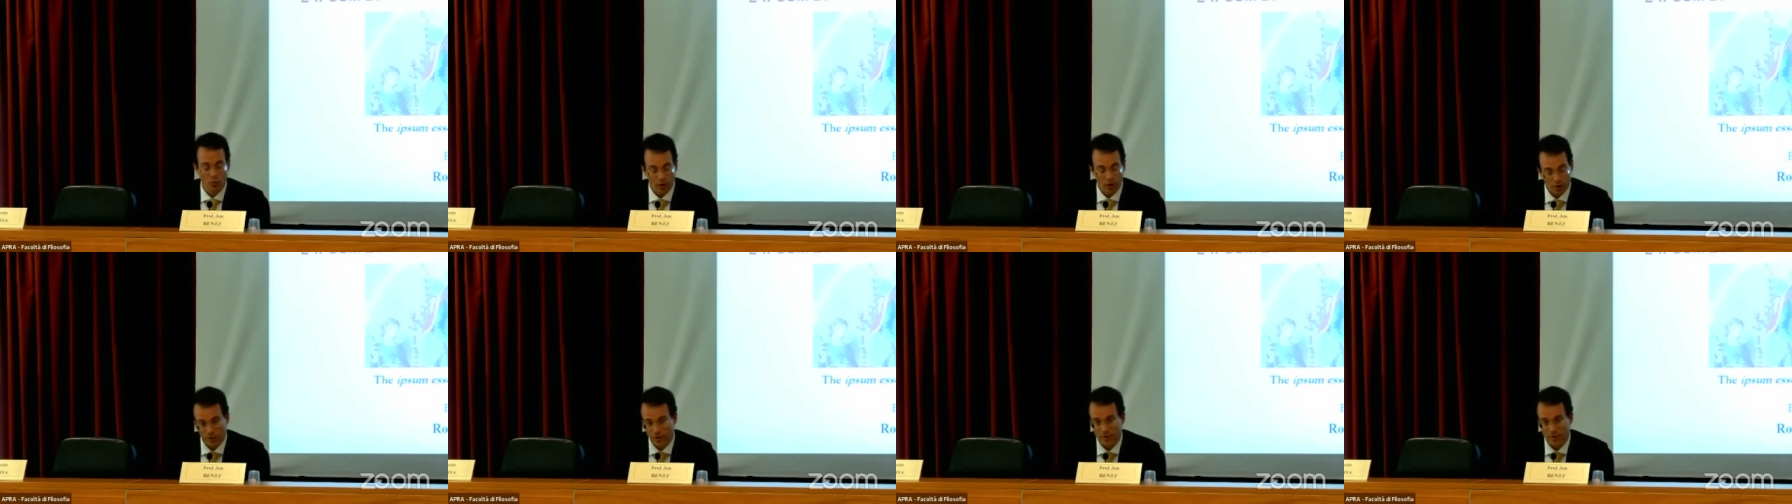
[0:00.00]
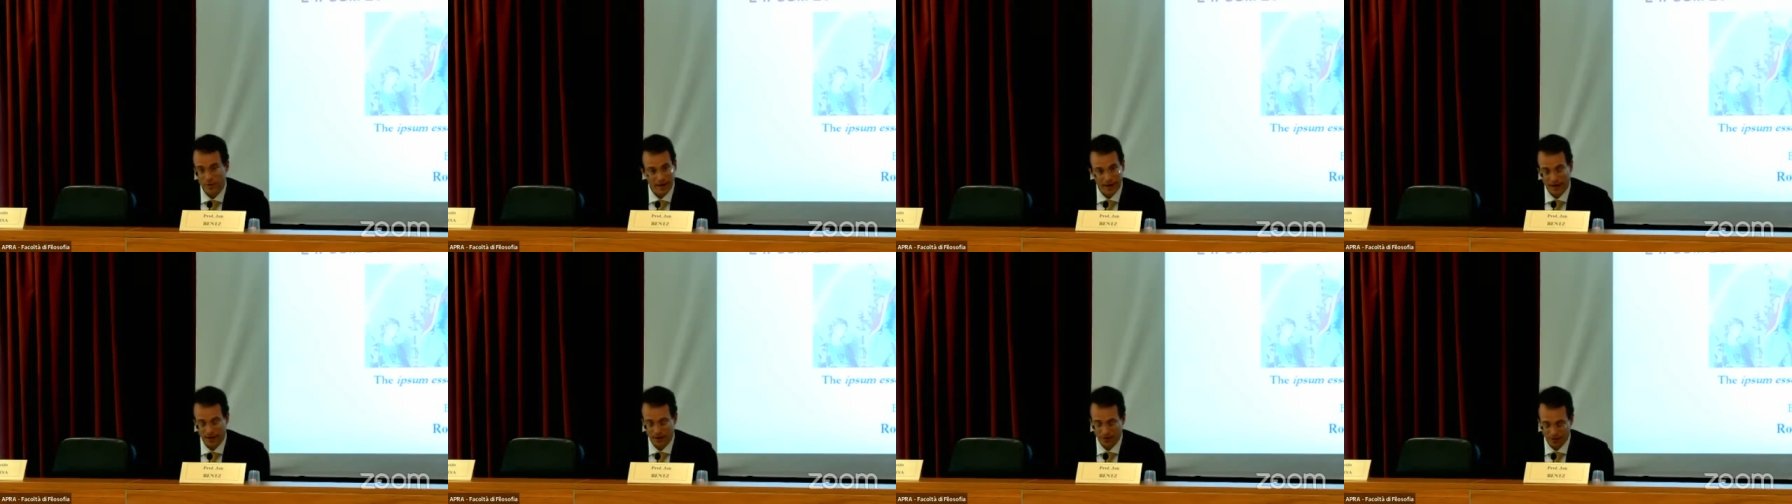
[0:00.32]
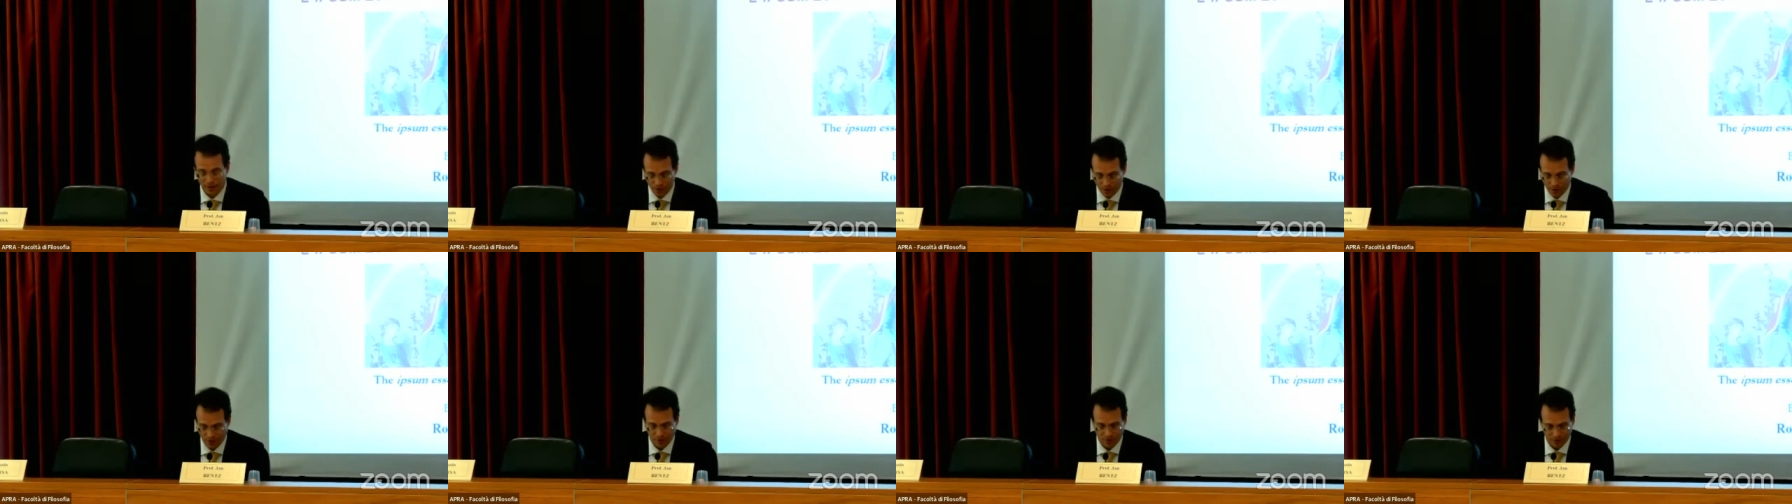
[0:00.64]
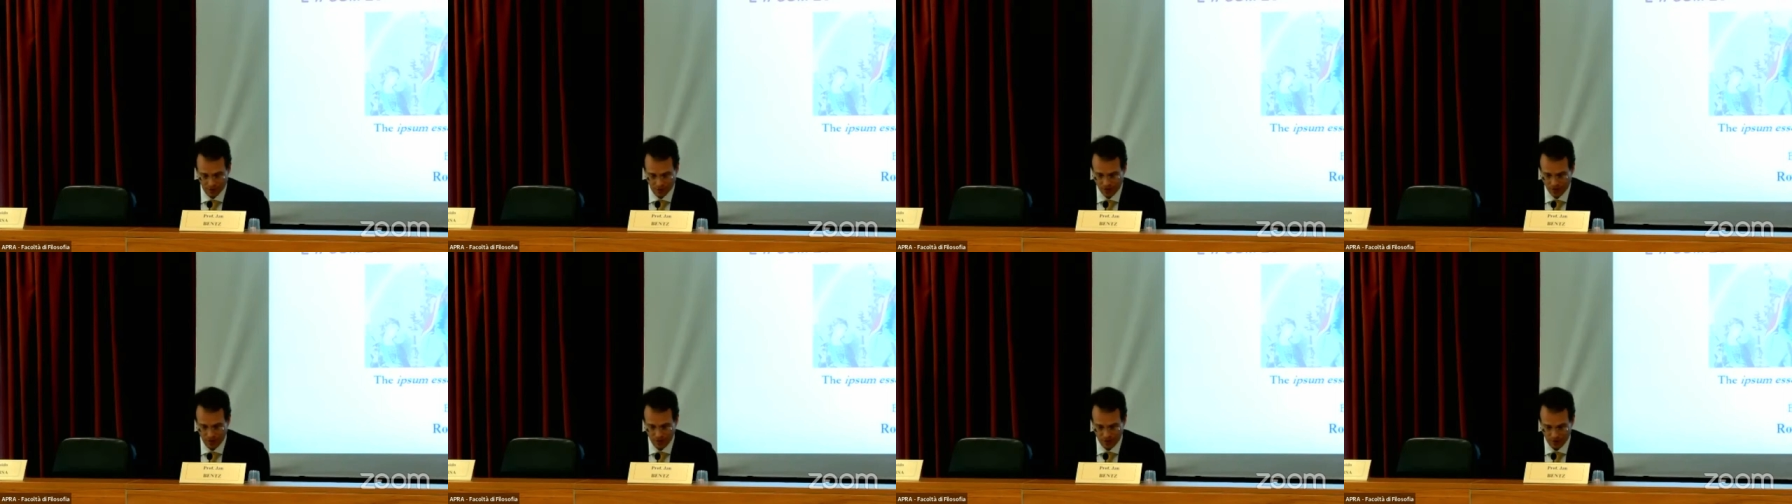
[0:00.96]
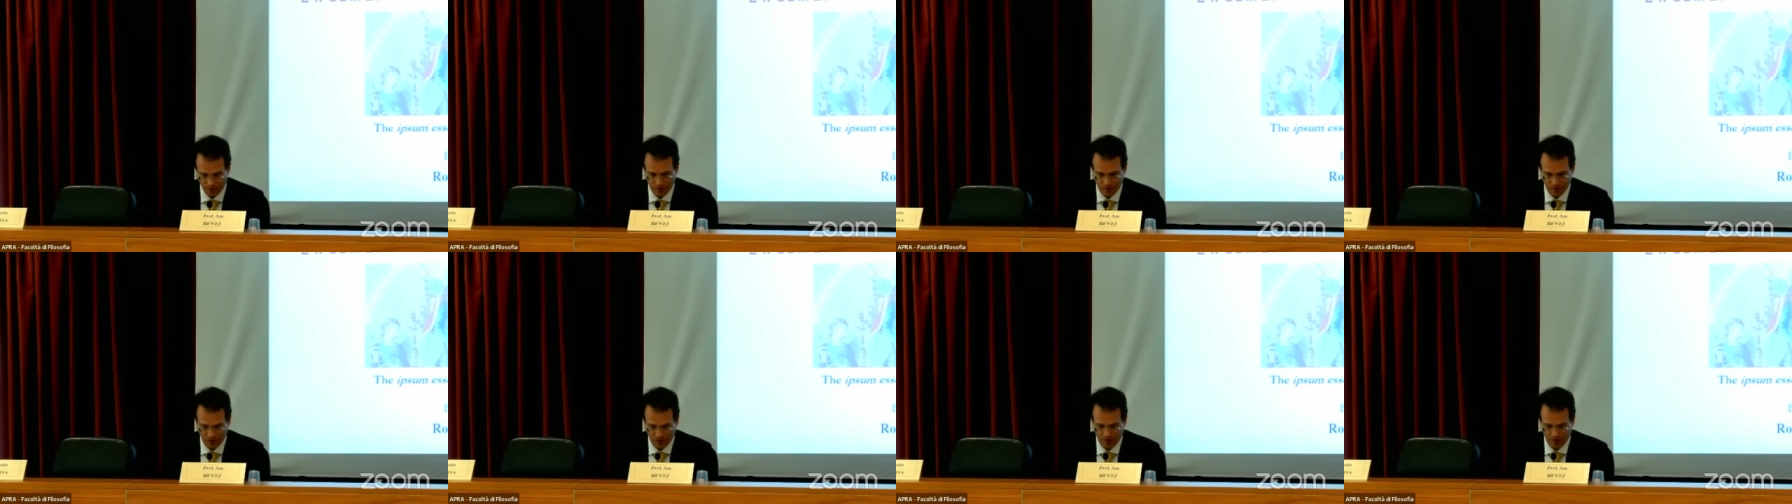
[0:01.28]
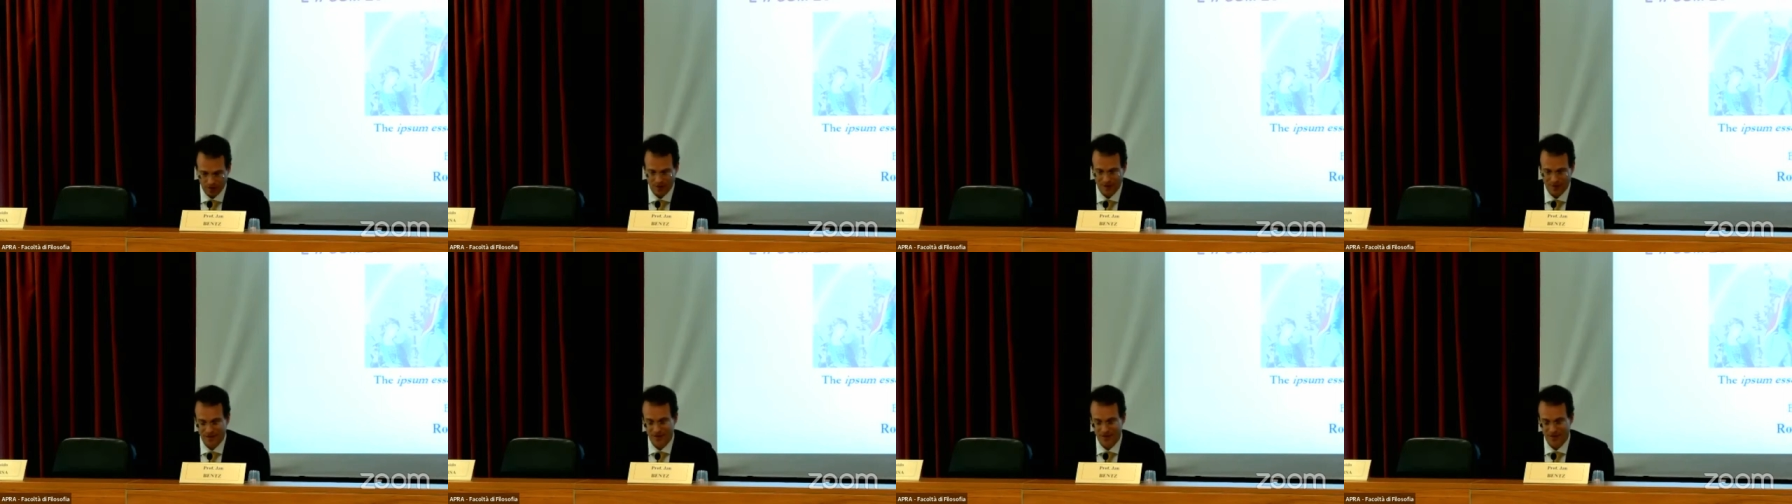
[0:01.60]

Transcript: Wherein then consists